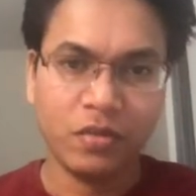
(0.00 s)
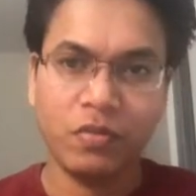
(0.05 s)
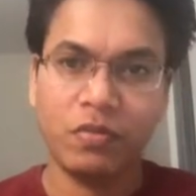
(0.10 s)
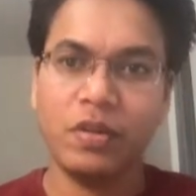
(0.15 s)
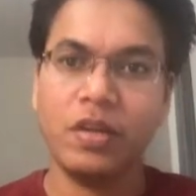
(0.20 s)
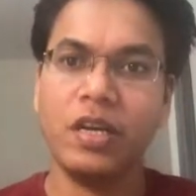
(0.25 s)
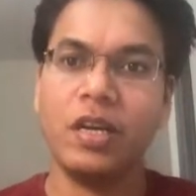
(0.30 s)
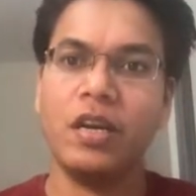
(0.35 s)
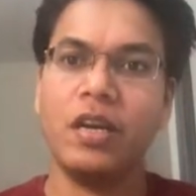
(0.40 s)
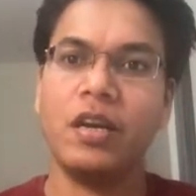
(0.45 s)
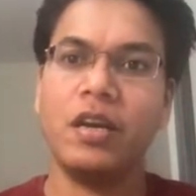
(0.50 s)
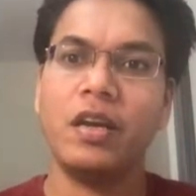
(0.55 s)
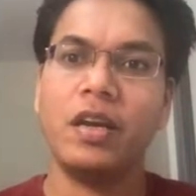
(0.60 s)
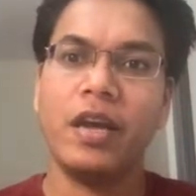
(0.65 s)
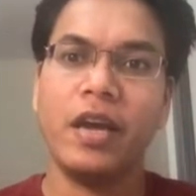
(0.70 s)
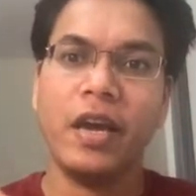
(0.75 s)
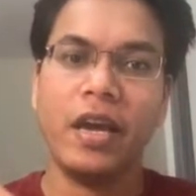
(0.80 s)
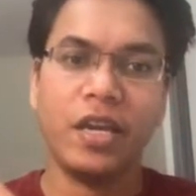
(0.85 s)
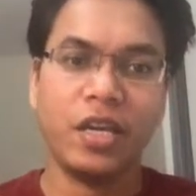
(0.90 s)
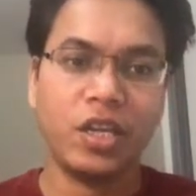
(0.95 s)
we will
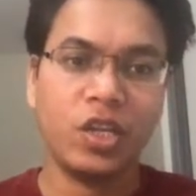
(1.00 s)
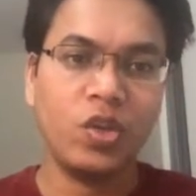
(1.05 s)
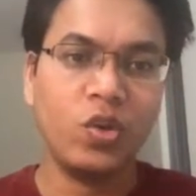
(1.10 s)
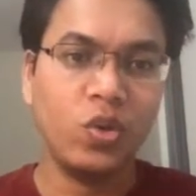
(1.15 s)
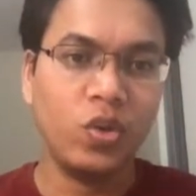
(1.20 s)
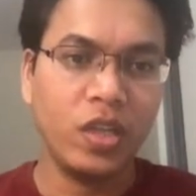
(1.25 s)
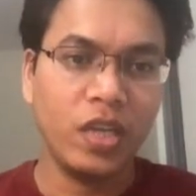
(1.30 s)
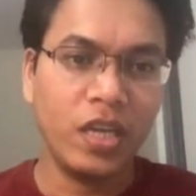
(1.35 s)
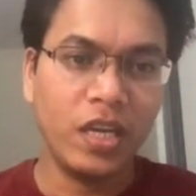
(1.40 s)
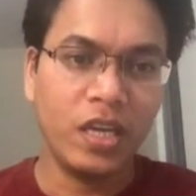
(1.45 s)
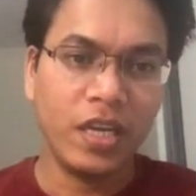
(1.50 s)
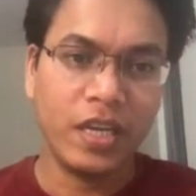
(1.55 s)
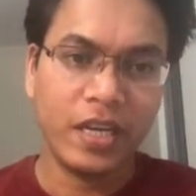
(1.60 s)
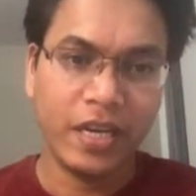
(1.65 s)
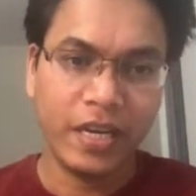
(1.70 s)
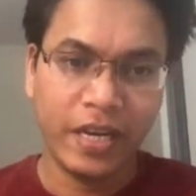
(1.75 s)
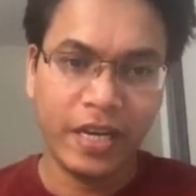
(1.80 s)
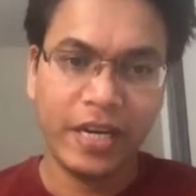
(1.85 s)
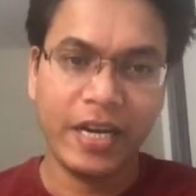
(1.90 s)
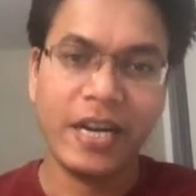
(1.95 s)
enqueue the
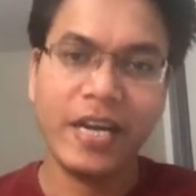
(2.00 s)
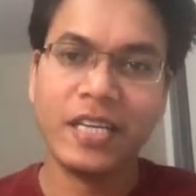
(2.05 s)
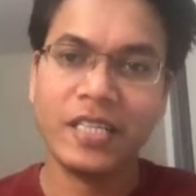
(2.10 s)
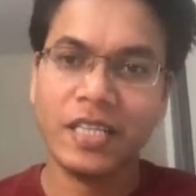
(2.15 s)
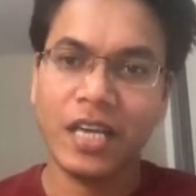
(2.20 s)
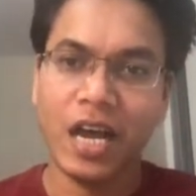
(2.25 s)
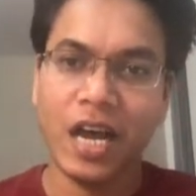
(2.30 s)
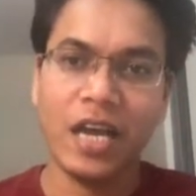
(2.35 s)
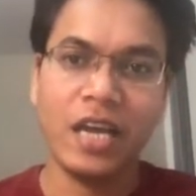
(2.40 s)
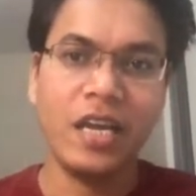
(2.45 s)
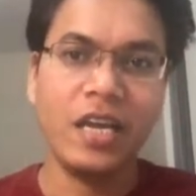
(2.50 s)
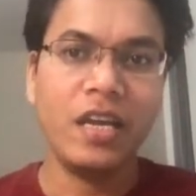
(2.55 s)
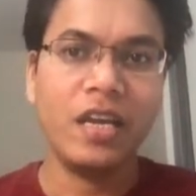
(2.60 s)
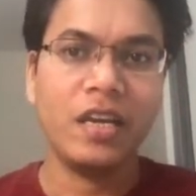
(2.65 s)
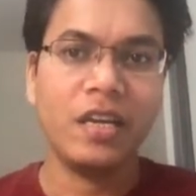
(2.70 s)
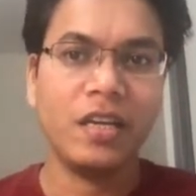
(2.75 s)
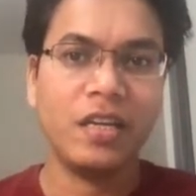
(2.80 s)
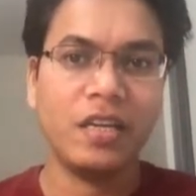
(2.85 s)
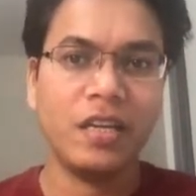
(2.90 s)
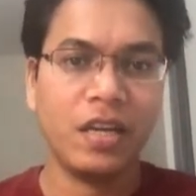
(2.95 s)
index I
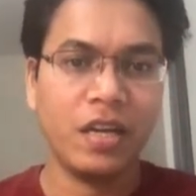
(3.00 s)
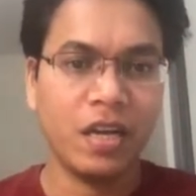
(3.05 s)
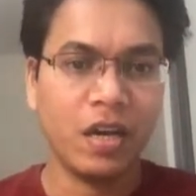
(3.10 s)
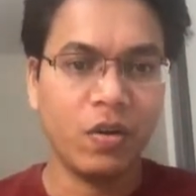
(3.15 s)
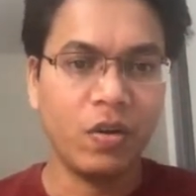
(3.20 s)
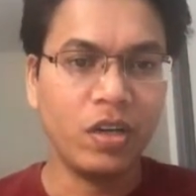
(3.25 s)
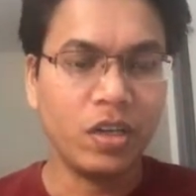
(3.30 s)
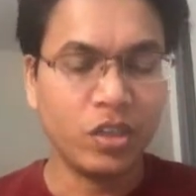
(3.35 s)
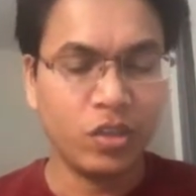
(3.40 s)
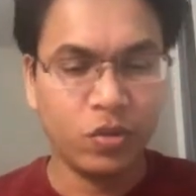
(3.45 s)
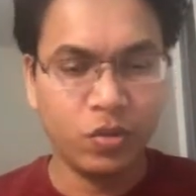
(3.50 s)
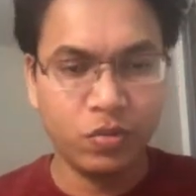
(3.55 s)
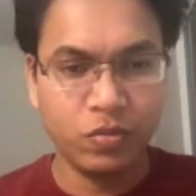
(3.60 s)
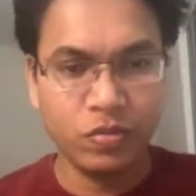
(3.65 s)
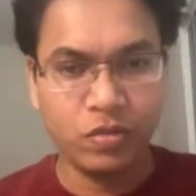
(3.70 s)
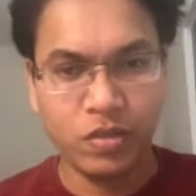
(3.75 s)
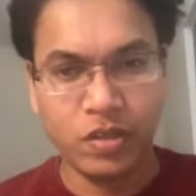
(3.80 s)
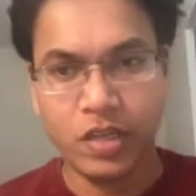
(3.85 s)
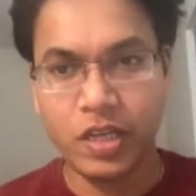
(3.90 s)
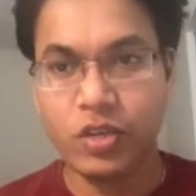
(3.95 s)
in our queue,
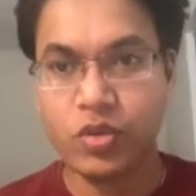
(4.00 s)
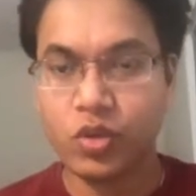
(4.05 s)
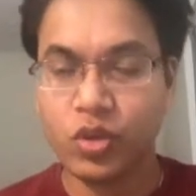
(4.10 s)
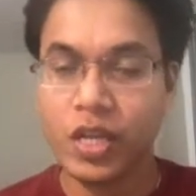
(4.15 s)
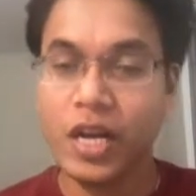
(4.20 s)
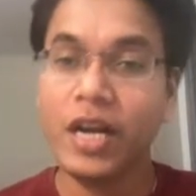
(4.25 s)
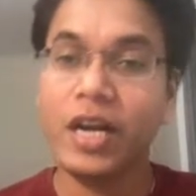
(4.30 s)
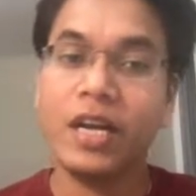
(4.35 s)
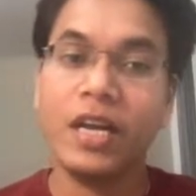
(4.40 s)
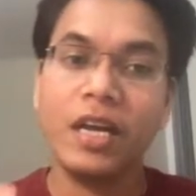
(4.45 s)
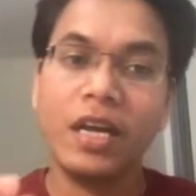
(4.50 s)
okay, so that